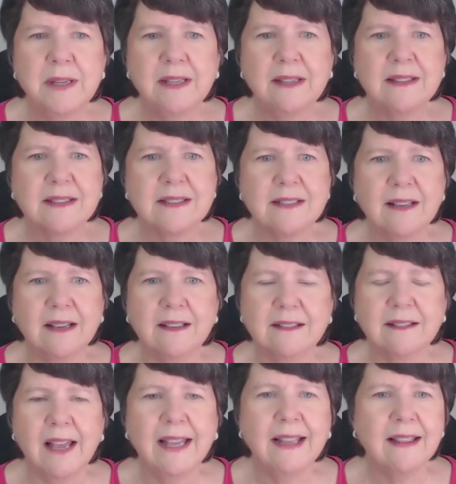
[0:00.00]
this
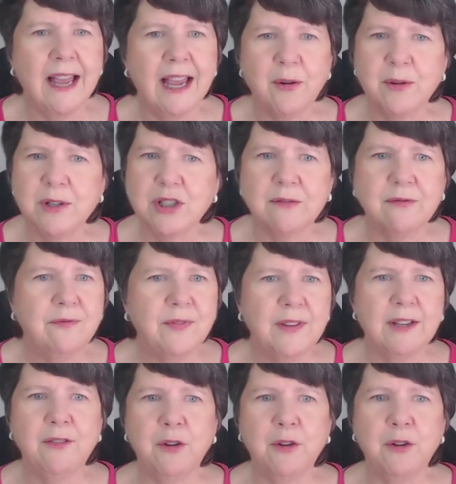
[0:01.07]
light language. If